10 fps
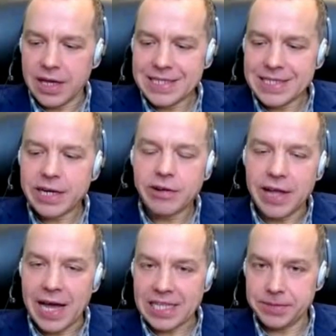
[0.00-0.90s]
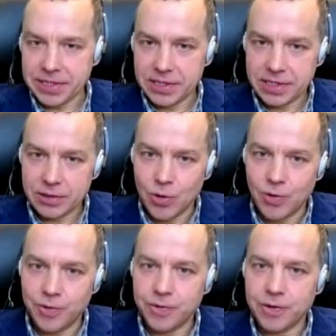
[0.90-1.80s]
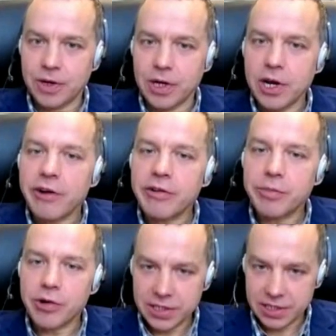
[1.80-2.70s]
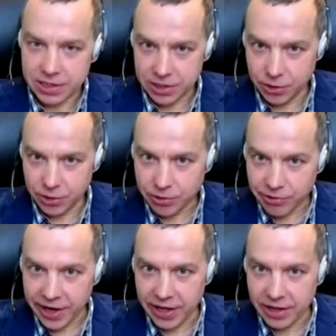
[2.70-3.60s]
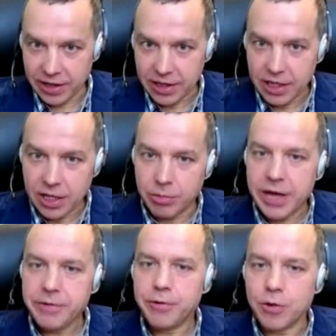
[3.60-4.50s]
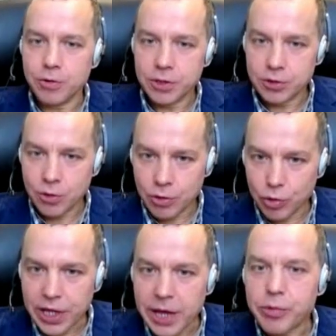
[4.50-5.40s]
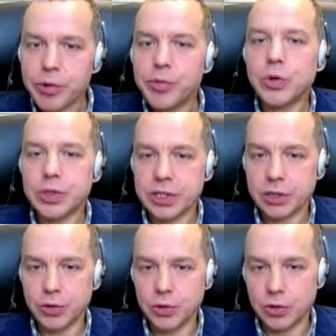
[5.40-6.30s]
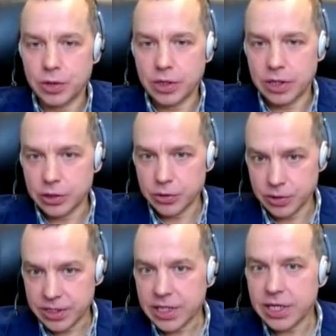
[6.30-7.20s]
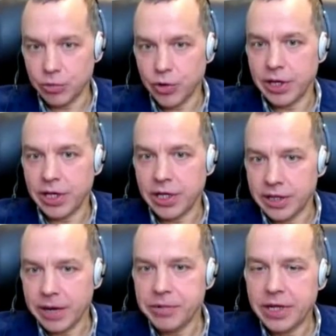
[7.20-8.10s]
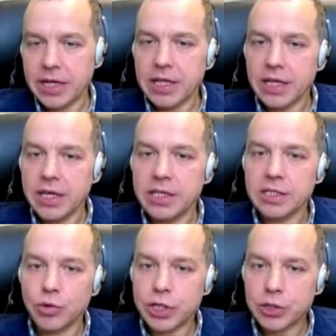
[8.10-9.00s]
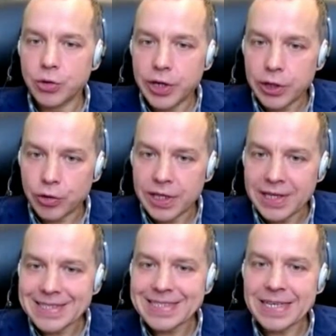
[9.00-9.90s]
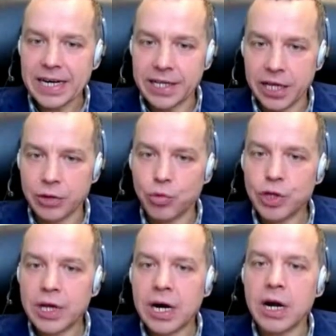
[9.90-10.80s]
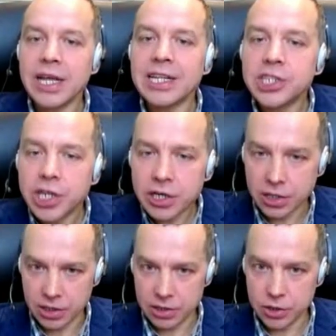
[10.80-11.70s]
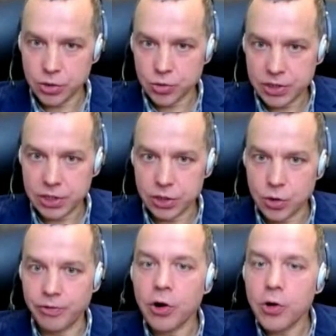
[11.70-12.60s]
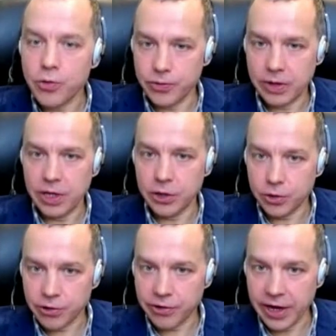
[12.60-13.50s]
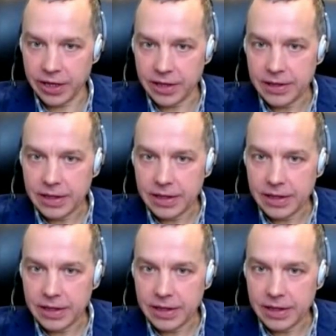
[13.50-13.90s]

external aspects of uh, current processes in Ukraine. My focus, or what I propose to, uh, to study more in depth, is what is going on inside and what are internal sources of growth in Ukraine